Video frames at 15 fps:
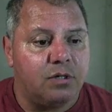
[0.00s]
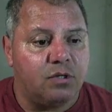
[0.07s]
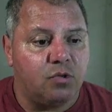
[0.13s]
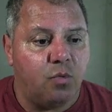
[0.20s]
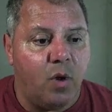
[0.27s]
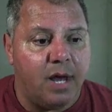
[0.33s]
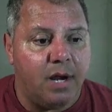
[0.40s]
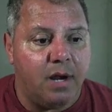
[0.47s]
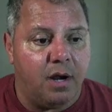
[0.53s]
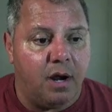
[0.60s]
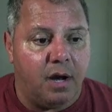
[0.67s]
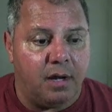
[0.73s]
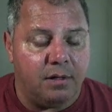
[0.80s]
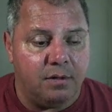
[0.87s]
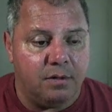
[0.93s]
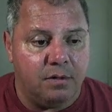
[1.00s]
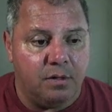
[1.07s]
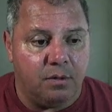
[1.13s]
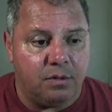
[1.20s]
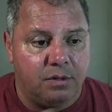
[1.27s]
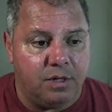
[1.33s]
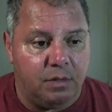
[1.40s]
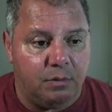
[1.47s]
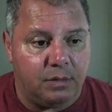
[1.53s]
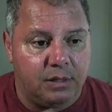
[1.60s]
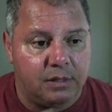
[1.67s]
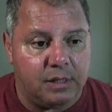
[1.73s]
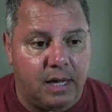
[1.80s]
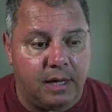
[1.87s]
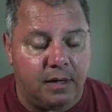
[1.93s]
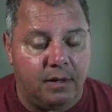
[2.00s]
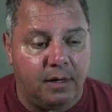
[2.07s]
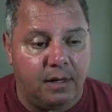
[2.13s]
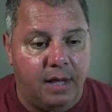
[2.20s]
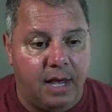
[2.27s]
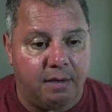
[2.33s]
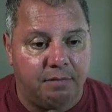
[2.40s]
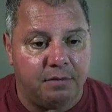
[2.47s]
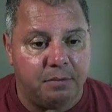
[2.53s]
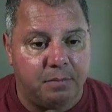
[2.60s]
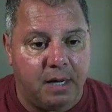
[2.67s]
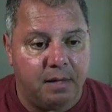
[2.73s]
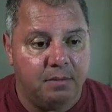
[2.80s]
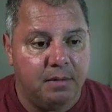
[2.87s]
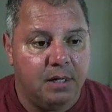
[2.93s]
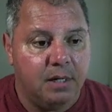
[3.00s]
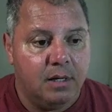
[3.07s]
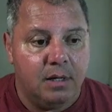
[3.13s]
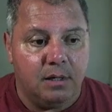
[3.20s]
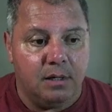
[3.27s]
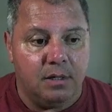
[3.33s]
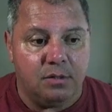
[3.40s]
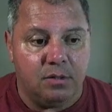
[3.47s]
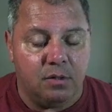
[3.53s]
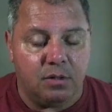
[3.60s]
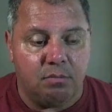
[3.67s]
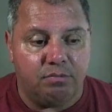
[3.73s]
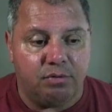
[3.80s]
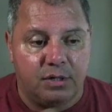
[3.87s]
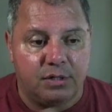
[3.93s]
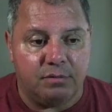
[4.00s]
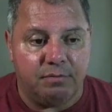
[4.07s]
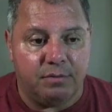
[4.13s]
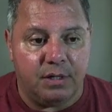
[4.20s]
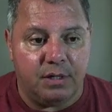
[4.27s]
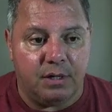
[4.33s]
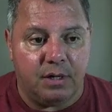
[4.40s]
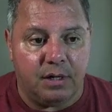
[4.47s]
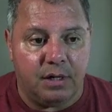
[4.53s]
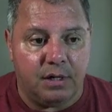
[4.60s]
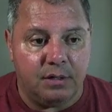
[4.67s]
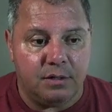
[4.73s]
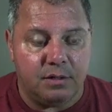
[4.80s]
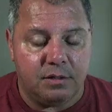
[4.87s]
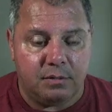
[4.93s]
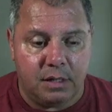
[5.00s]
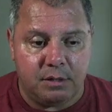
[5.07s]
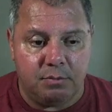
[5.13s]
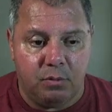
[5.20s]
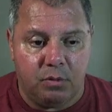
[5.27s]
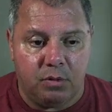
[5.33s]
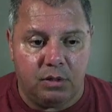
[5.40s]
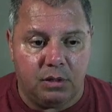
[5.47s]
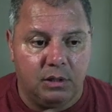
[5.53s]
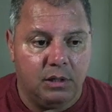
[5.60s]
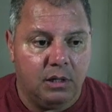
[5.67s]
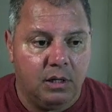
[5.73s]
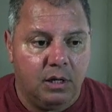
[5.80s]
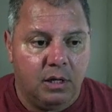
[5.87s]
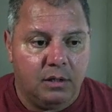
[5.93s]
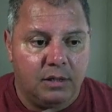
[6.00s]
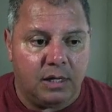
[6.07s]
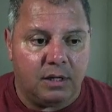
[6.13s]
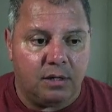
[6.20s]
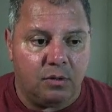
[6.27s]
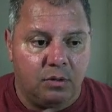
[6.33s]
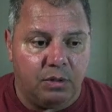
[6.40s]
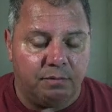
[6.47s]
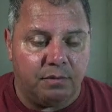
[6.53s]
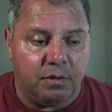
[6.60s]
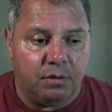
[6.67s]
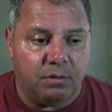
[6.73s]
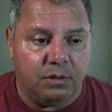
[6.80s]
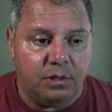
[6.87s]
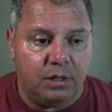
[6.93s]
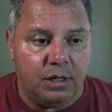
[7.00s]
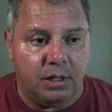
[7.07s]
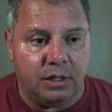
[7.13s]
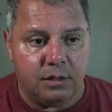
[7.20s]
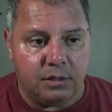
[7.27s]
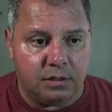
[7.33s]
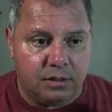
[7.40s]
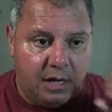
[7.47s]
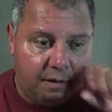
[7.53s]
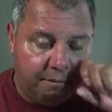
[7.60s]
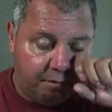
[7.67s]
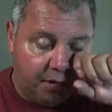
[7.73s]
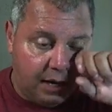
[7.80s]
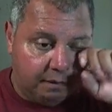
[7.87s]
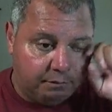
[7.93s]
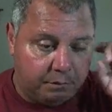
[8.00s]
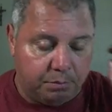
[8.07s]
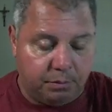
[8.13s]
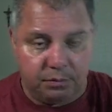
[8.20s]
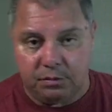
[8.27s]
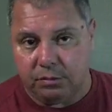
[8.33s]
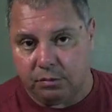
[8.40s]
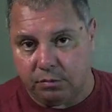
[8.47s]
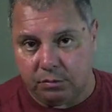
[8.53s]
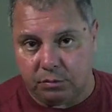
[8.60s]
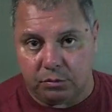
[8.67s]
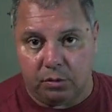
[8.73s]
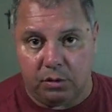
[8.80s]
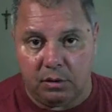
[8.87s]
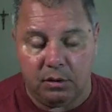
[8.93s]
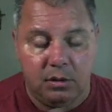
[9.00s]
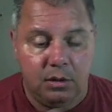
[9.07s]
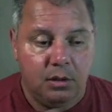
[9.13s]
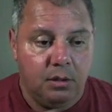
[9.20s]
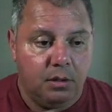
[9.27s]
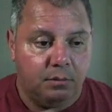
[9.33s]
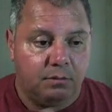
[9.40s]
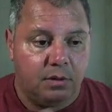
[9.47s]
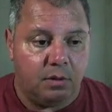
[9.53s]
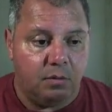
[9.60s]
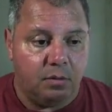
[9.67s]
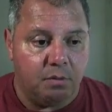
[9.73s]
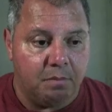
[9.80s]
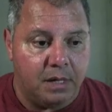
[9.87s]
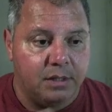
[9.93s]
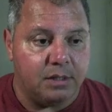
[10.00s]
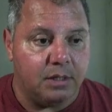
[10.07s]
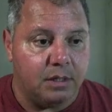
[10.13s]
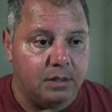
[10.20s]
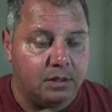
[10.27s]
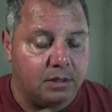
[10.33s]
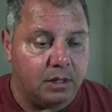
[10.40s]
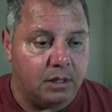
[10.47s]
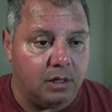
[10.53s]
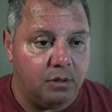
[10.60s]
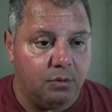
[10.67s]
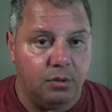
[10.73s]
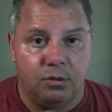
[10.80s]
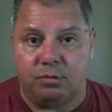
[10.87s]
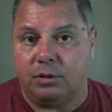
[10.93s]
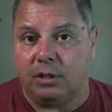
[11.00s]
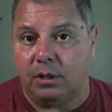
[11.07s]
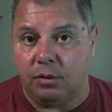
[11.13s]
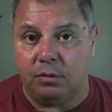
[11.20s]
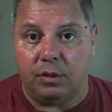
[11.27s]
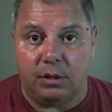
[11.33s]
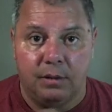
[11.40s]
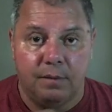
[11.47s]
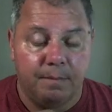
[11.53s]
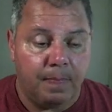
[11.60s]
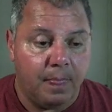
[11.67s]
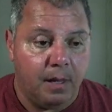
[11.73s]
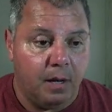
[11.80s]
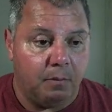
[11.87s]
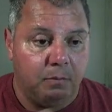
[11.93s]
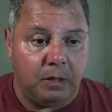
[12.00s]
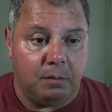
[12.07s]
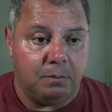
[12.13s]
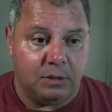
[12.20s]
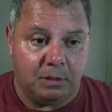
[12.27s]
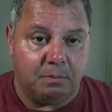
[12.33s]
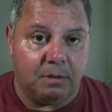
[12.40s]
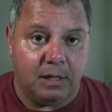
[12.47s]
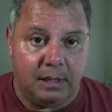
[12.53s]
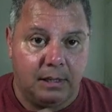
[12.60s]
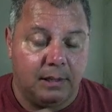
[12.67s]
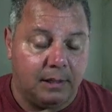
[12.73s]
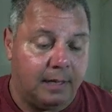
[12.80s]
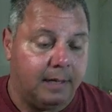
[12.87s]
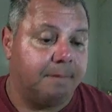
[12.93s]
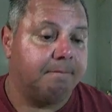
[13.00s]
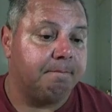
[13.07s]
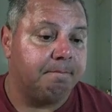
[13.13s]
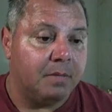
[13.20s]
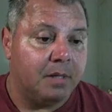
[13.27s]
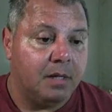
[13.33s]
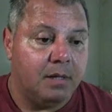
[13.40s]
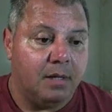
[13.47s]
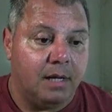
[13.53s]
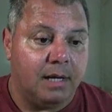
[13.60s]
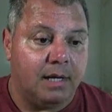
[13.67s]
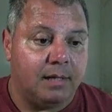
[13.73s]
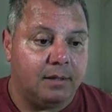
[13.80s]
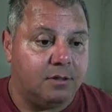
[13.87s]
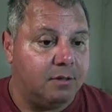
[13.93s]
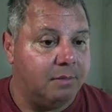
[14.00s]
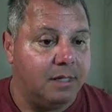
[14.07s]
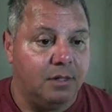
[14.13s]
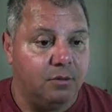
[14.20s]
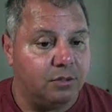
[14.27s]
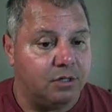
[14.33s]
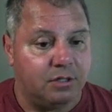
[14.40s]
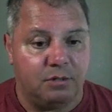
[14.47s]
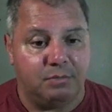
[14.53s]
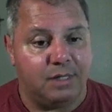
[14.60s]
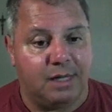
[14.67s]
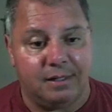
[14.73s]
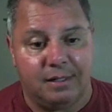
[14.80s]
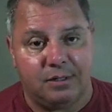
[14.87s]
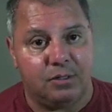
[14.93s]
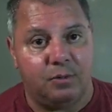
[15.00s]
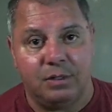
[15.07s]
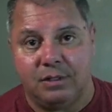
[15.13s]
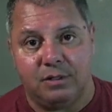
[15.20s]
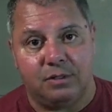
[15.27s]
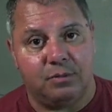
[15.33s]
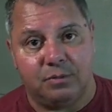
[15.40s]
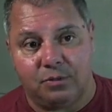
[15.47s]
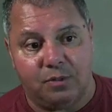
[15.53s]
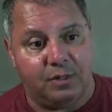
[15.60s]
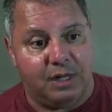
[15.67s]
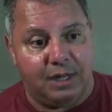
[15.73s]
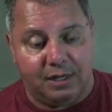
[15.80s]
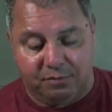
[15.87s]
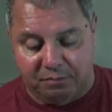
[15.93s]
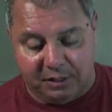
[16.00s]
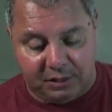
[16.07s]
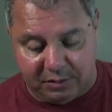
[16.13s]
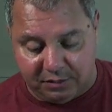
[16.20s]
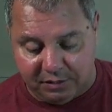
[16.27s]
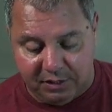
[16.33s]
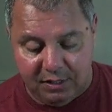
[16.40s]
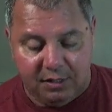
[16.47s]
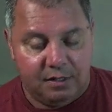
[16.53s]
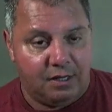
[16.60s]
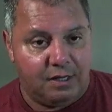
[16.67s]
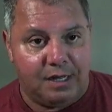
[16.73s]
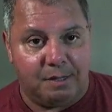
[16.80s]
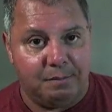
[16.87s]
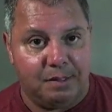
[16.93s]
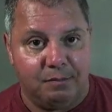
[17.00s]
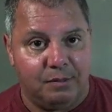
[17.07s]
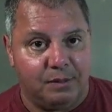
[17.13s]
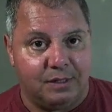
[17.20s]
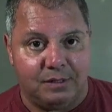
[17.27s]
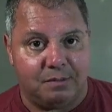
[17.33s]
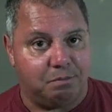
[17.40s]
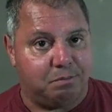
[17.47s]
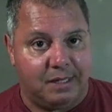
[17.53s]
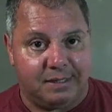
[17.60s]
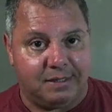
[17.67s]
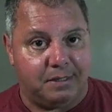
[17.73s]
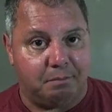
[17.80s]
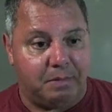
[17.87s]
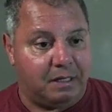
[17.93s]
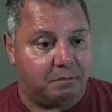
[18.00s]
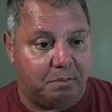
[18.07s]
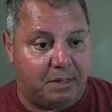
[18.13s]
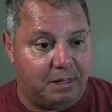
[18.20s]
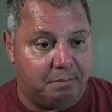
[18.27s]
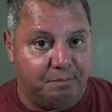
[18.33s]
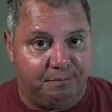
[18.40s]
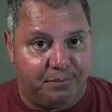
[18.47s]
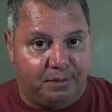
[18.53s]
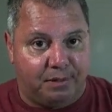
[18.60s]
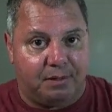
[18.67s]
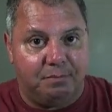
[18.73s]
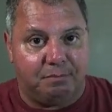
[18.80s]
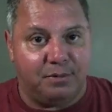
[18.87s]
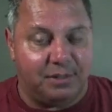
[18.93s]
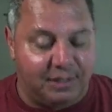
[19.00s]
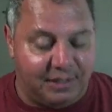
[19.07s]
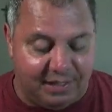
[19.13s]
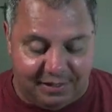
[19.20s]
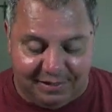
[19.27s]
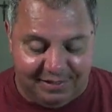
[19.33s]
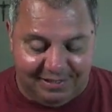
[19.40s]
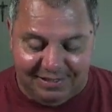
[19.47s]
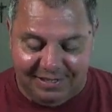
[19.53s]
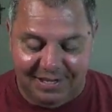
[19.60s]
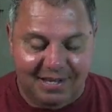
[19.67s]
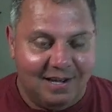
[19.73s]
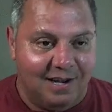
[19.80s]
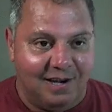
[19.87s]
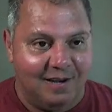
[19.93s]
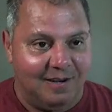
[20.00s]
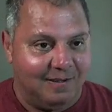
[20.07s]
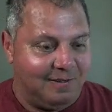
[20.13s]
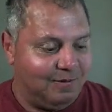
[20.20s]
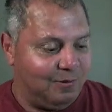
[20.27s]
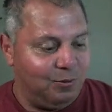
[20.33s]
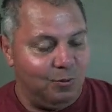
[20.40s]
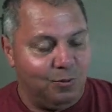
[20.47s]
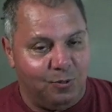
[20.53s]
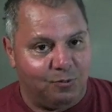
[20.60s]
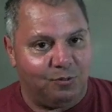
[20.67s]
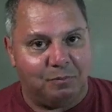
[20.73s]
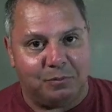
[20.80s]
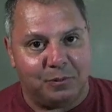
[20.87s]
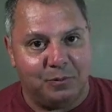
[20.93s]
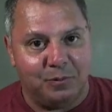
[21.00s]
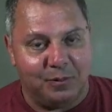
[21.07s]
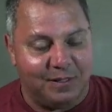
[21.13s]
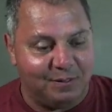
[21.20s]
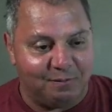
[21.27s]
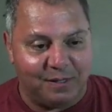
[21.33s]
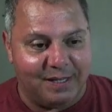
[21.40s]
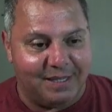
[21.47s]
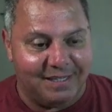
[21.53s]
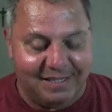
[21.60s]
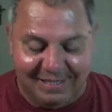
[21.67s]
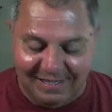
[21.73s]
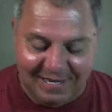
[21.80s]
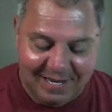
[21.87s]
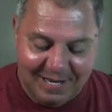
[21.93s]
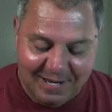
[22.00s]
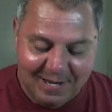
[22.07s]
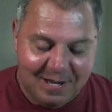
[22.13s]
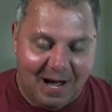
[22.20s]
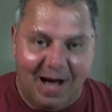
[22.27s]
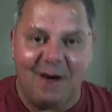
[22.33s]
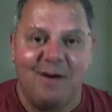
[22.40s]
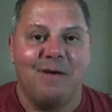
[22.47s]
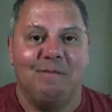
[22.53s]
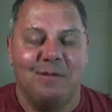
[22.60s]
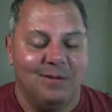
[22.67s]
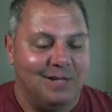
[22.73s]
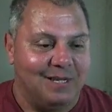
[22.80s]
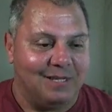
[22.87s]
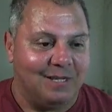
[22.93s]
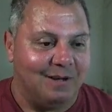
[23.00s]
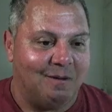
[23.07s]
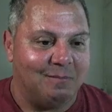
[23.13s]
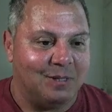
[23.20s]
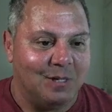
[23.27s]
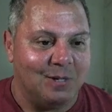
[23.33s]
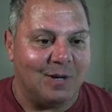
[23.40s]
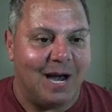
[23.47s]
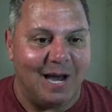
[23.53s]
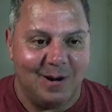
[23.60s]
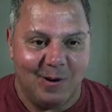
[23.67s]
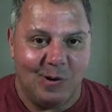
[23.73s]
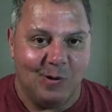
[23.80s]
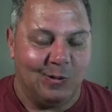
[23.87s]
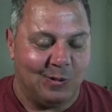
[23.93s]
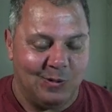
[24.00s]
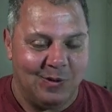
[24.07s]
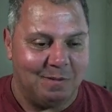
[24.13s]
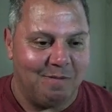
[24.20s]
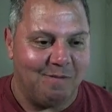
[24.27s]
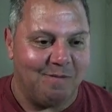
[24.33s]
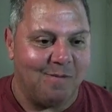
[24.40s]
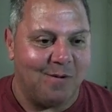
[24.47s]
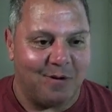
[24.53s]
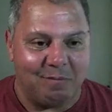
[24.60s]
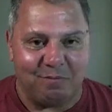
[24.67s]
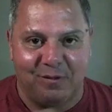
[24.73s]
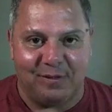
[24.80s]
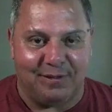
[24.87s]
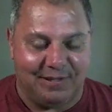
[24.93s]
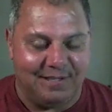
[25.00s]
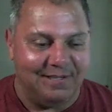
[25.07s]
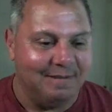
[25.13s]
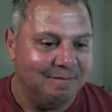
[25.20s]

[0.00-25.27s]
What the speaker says: sweated on, as you notice there with the solder on the 1/2 inch pipe. There's no compression fitting on here. This takes more technical difficulty, and this is not for the average person to install. If someone maintenance who knows what they're doing, a plumber, somebody like that. They got so many new systems out. They're so easy to install now. It's ridiculous. They come in with this plastic PEX pipe and put together, and tool, crib tool, and a ring. And I don't even use that stuff. I'm still kind of old school. I prefer compression.